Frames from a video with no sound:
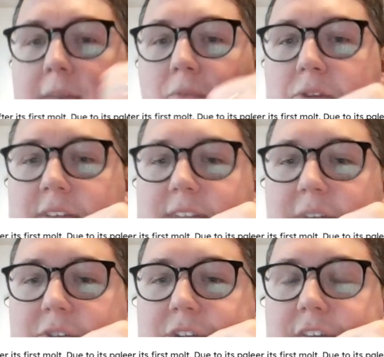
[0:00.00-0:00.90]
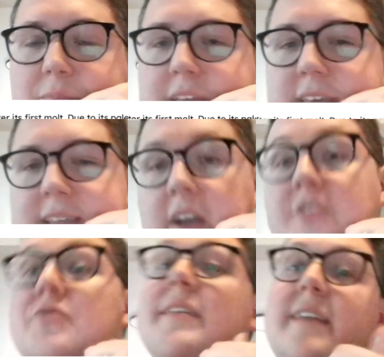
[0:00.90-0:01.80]
more distinguishing species
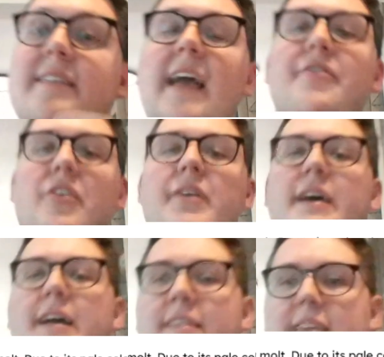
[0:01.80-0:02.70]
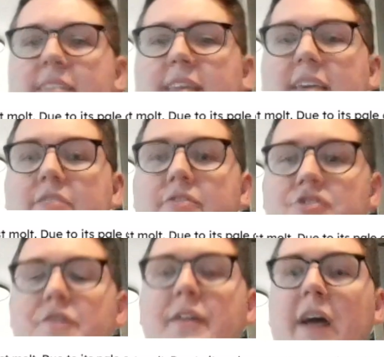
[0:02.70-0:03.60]
characteristics. Yeah, so this is the
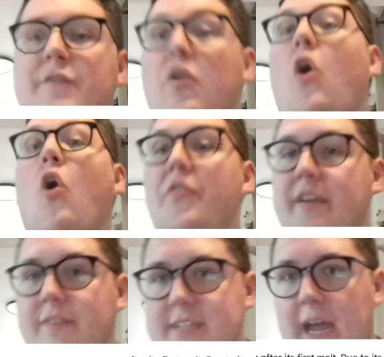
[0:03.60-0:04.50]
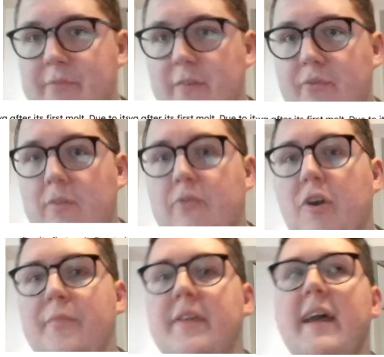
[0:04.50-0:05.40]
juvenile for all the different types of
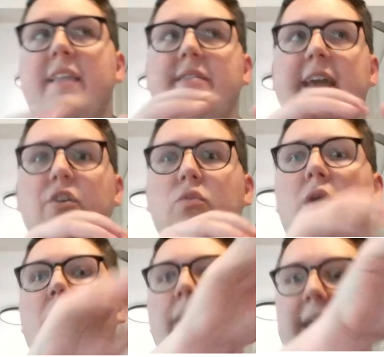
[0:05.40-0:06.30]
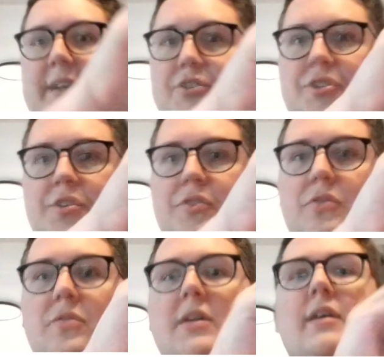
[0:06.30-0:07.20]
bulborbs. They grow
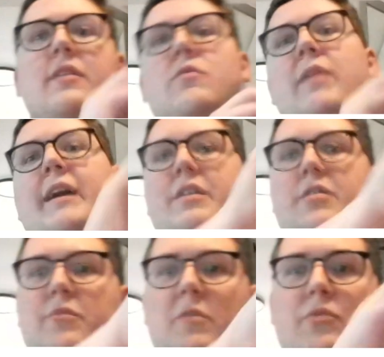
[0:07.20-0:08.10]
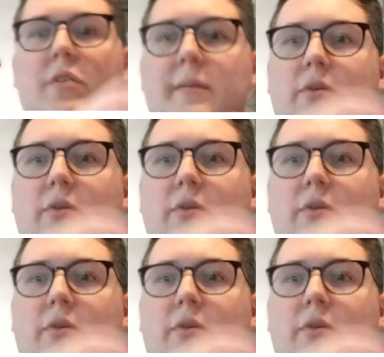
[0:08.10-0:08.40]
into regular bulborb,